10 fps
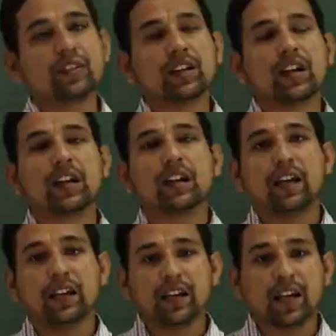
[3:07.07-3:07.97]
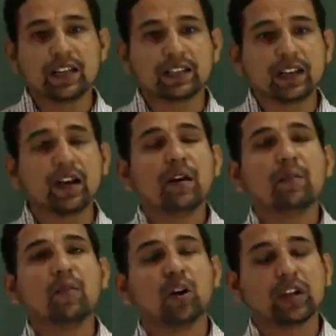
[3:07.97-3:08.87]
area is
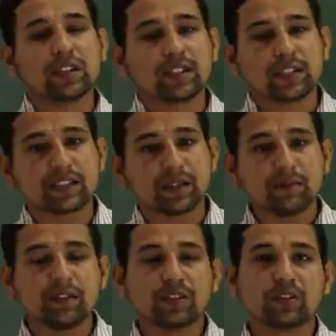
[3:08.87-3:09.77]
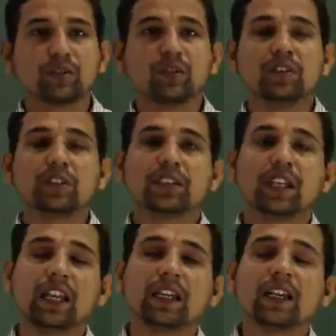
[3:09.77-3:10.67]
the model system. So
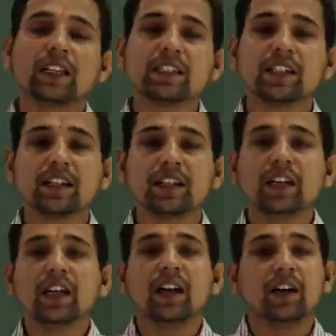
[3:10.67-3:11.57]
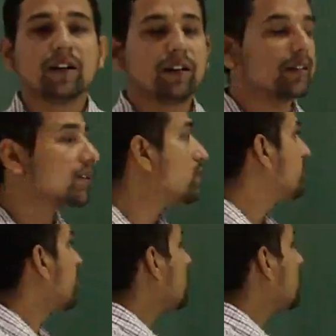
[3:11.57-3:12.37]
cell culture. So